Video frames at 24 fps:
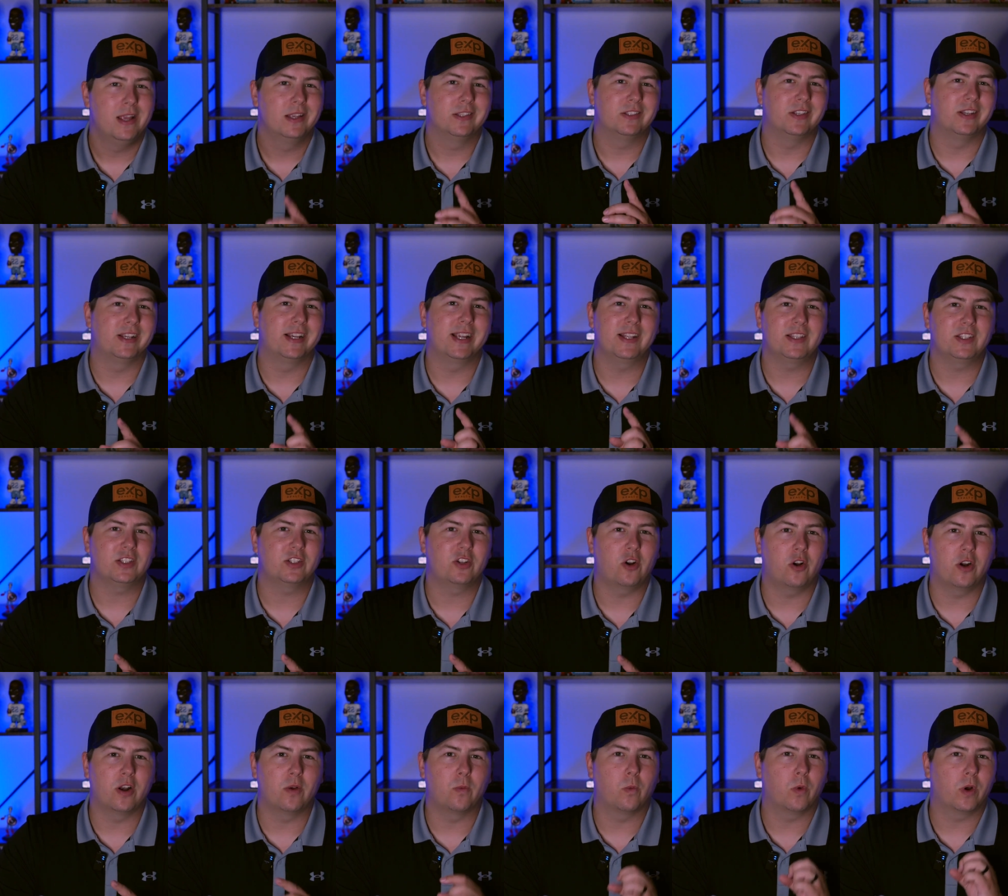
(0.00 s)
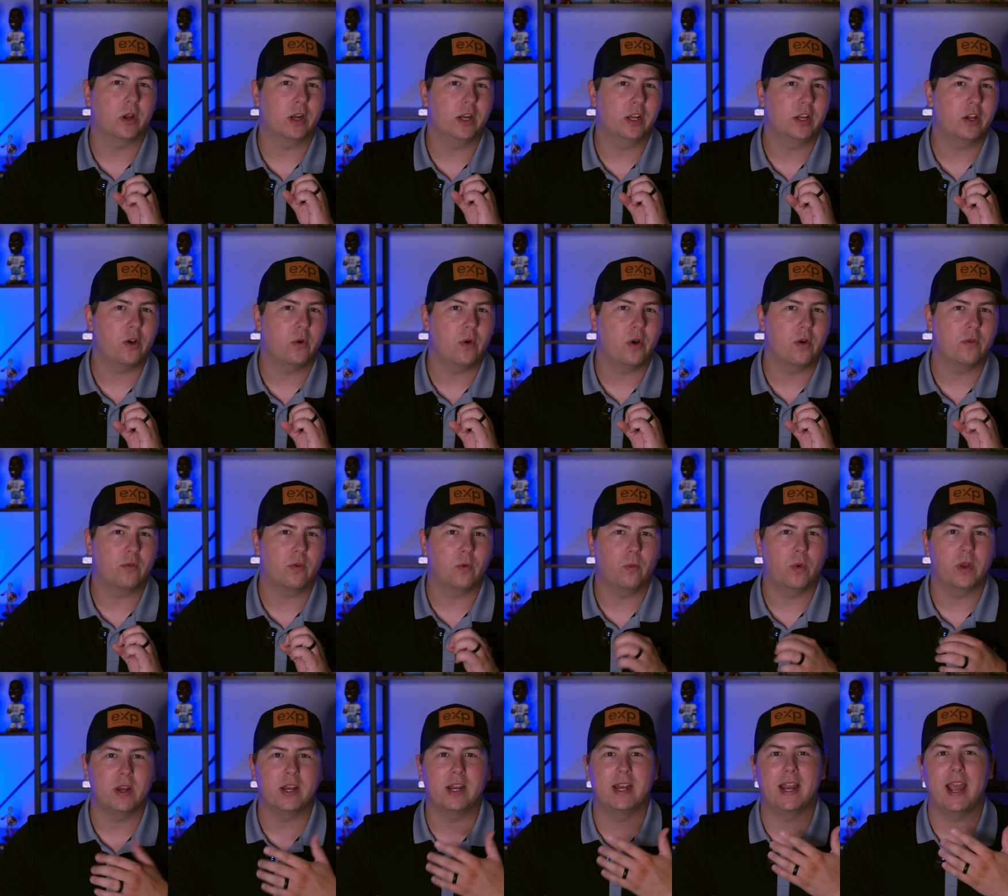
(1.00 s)
So to get started, we're going to go over
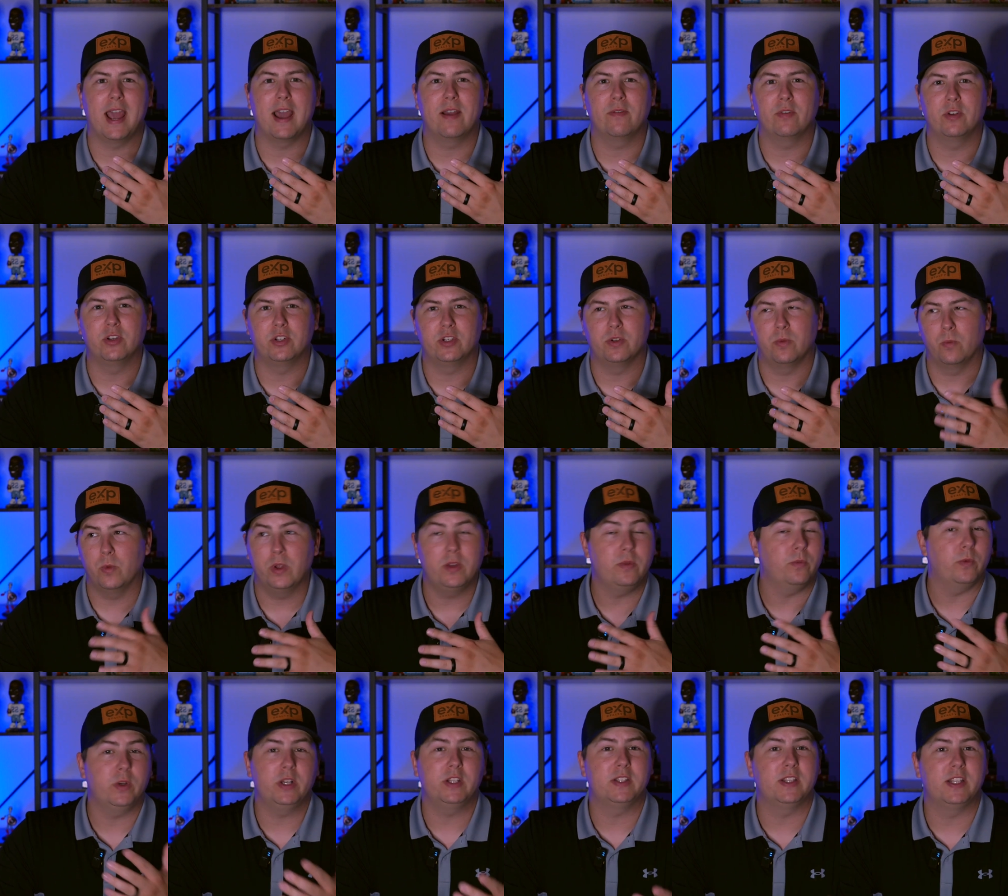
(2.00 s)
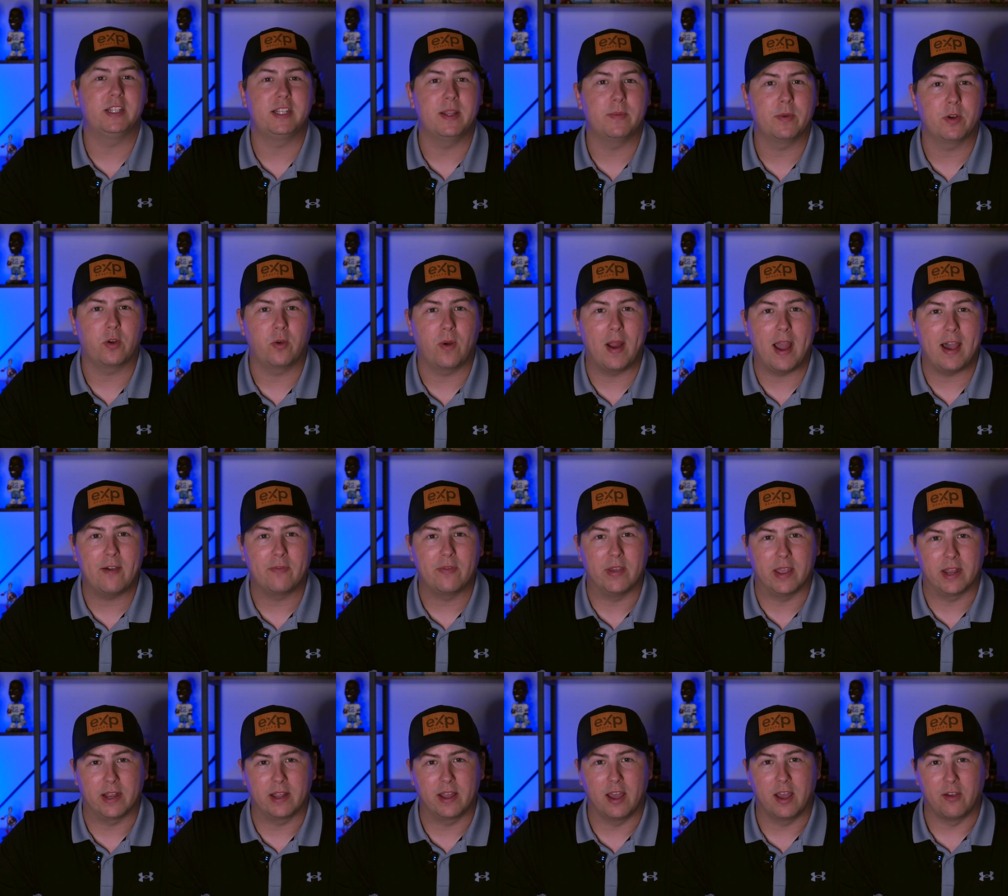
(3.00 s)
what an average, what does the
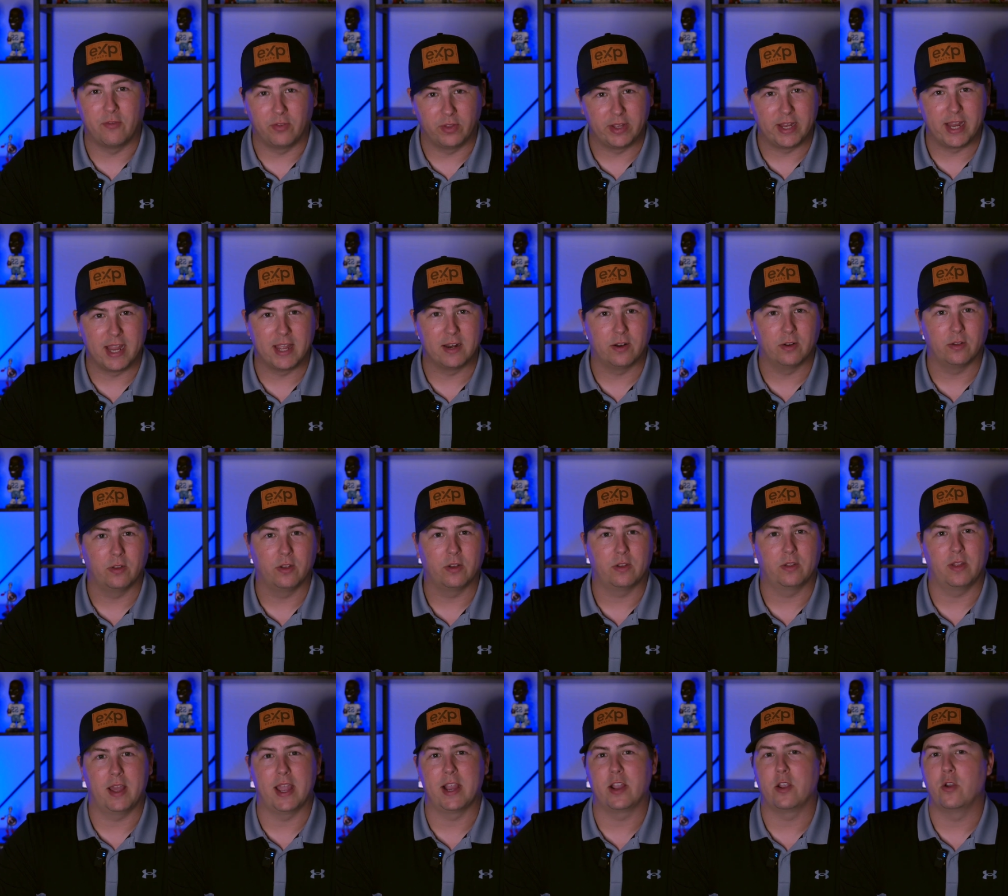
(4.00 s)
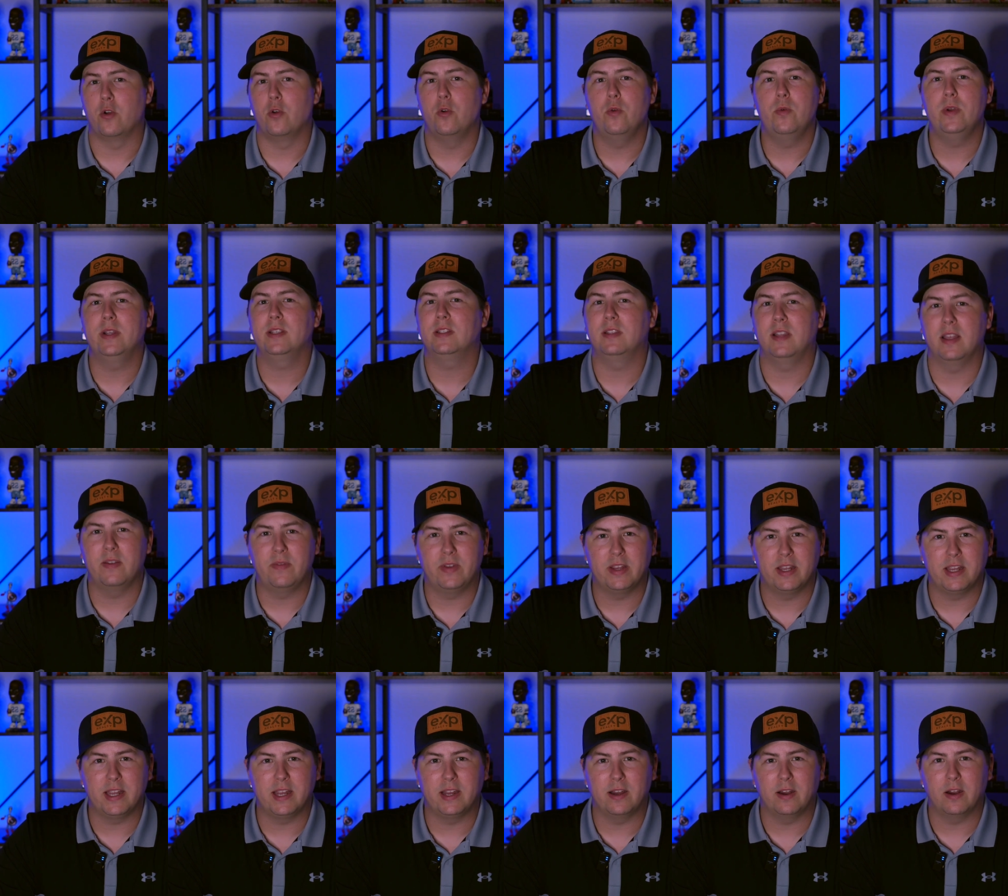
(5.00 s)
demographic of Leander look like? Who is
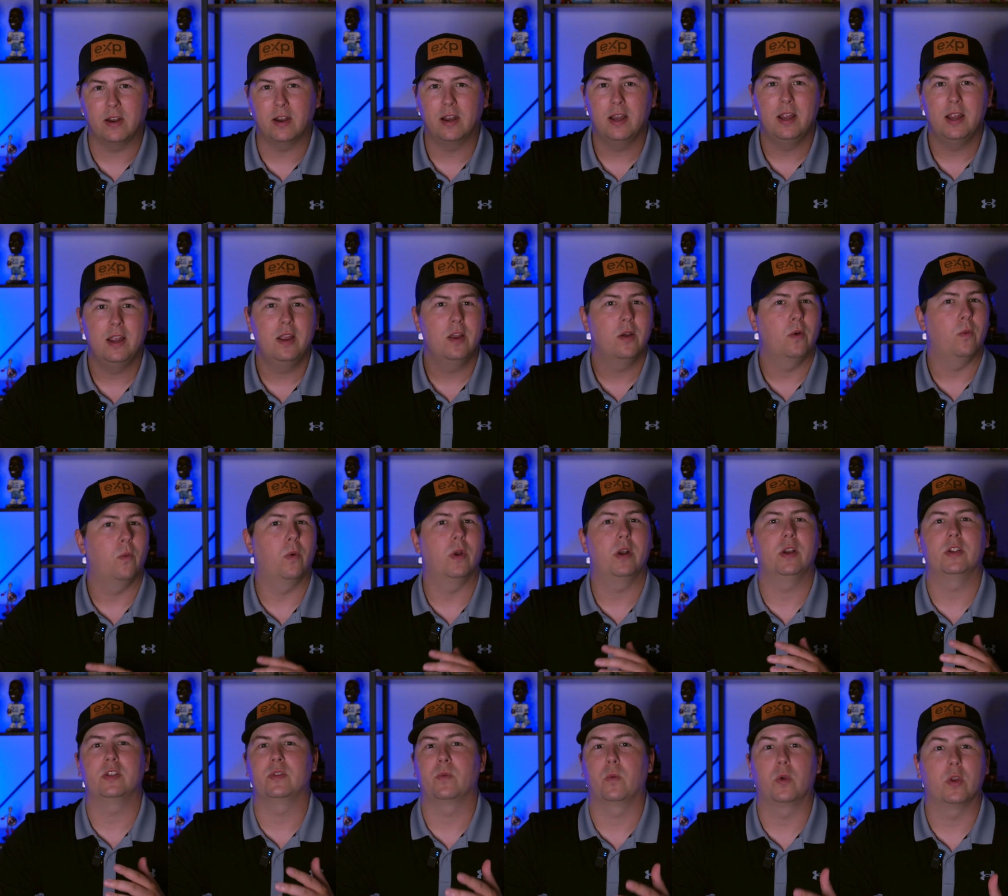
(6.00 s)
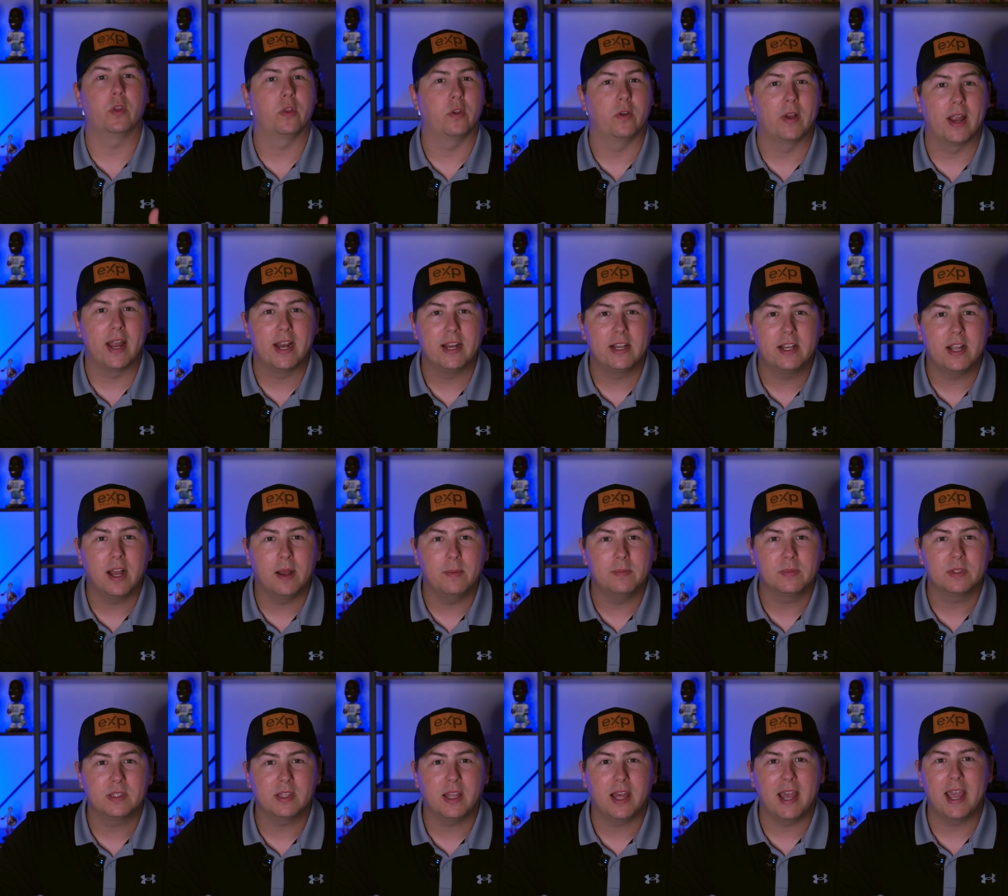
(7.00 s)
living here? What are their
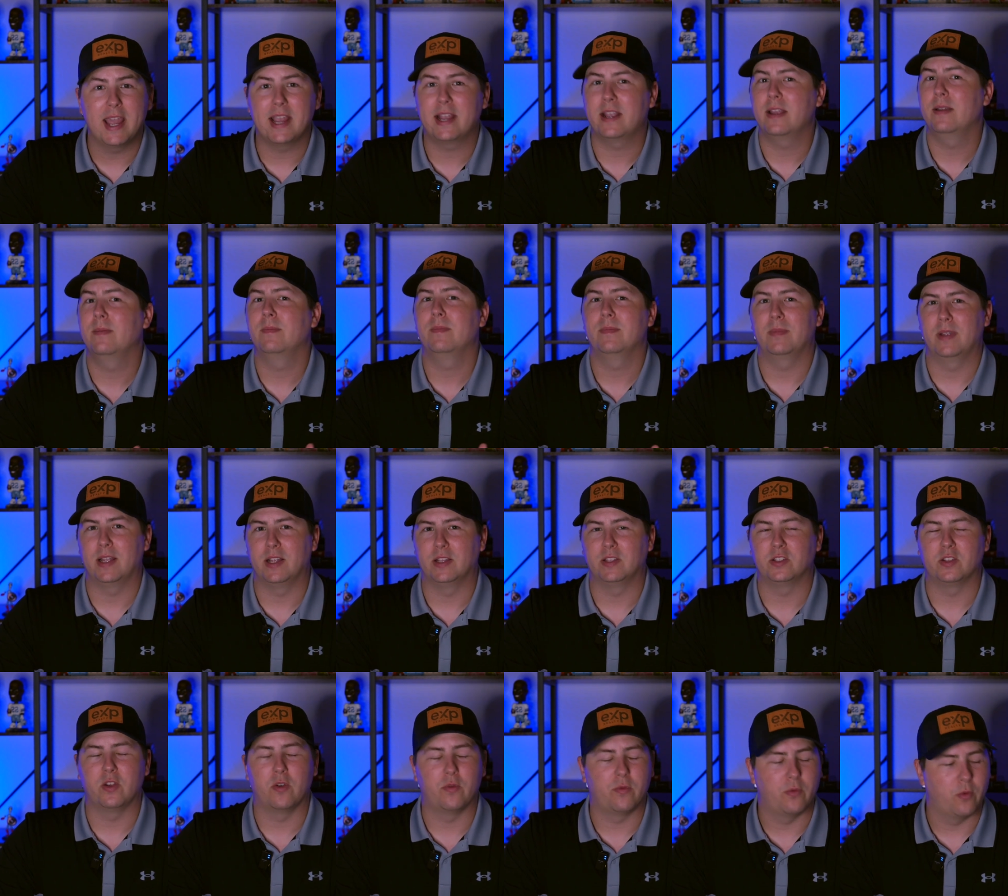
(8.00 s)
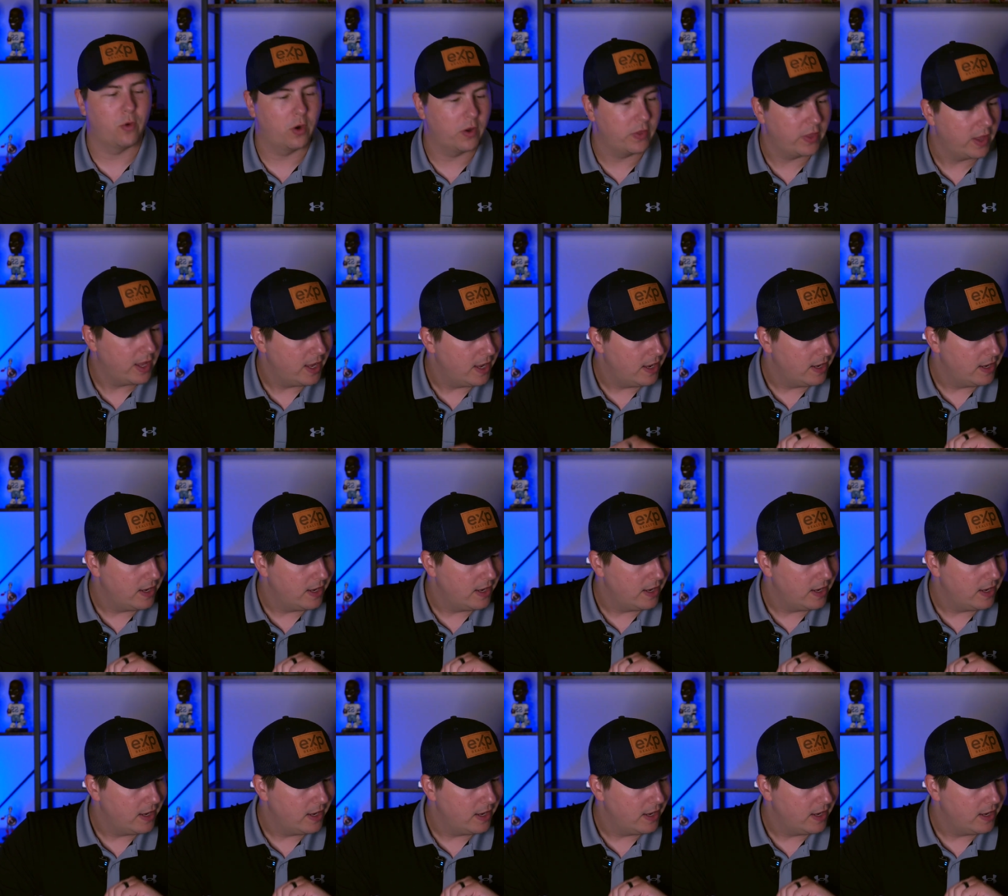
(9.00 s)
incomes like? And so forth.